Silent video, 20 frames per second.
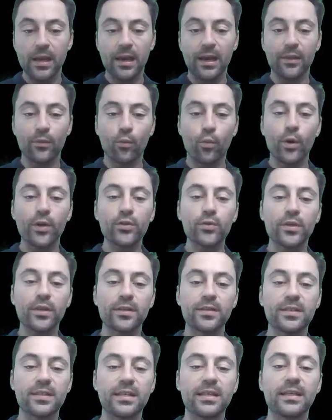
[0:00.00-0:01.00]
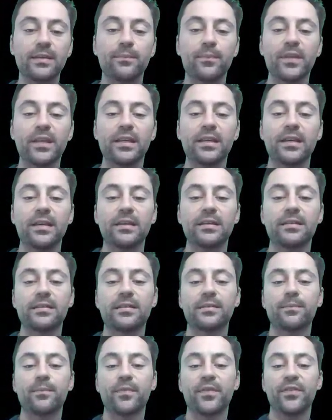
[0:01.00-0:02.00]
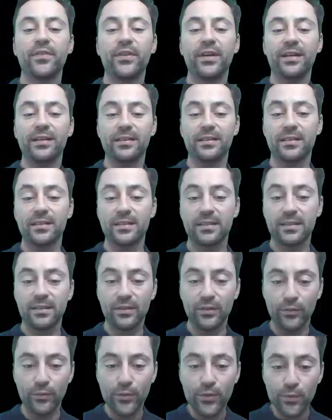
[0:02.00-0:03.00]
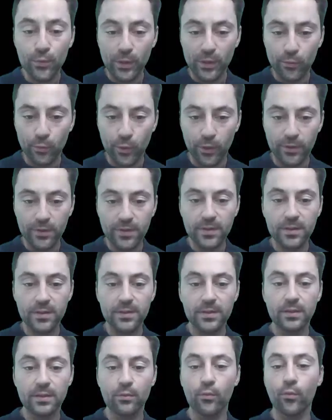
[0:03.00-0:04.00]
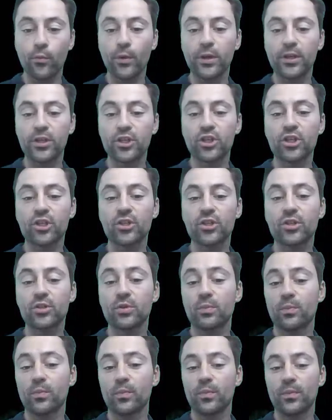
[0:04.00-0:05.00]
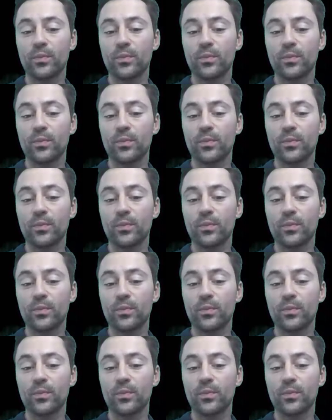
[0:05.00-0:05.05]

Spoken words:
And what you can see is that those red ones, which